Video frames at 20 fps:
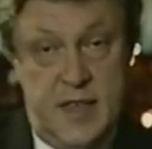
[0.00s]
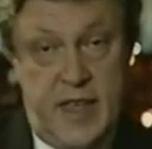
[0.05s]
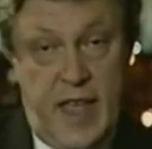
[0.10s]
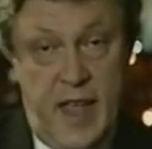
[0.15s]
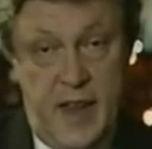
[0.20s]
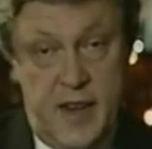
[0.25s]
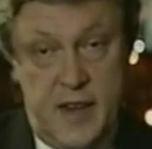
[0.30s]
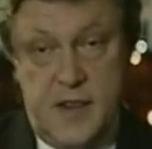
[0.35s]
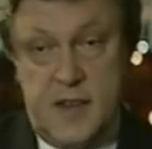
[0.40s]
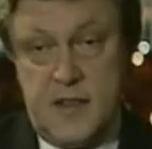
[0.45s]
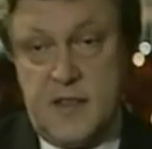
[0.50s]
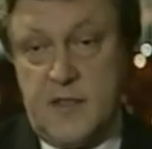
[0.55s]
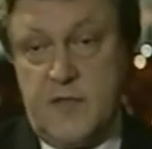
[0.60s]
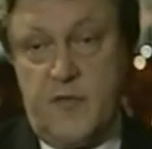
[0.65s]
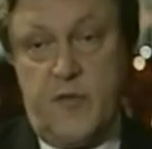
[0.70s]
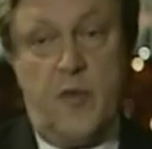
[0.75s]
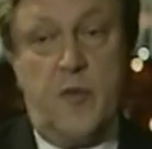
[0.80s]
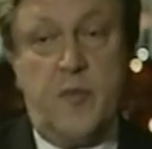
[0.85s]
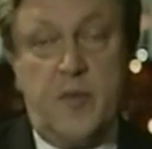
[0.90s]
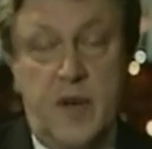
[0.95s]
candidates
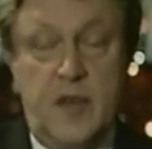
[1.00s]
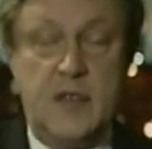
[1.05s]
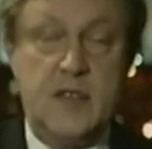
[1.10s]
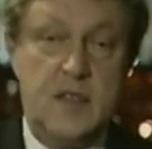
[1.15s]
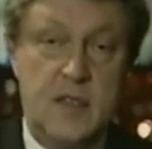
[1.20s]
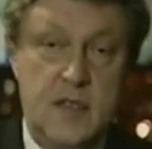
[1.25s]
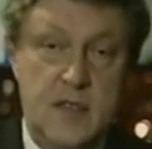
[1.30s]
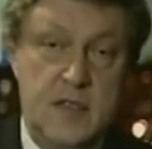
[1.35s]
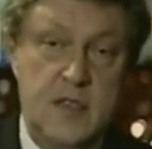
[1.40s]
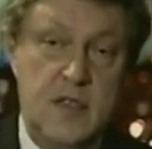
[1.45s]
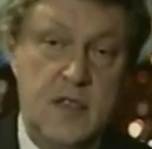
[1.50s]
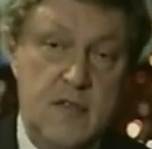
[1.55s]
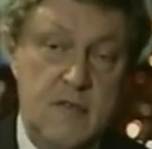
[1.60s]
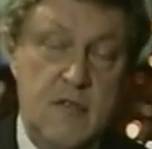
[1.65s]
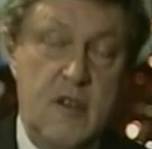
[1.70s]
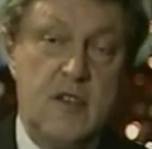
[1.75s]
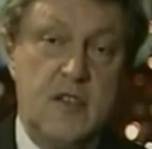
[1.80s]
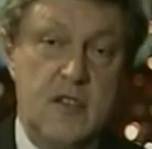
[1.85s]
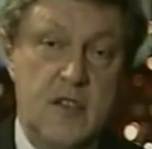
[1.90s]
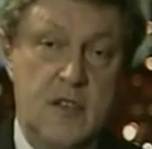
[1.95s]
for presidency in
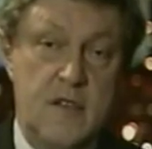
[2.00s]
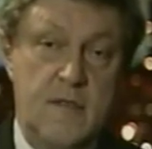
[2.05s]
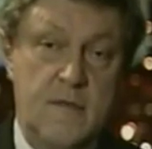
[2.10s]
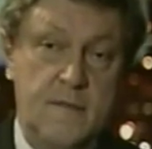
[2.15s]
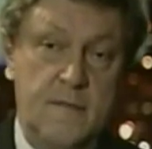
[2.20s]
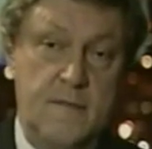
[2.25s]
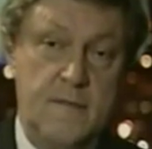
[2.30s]
Russia.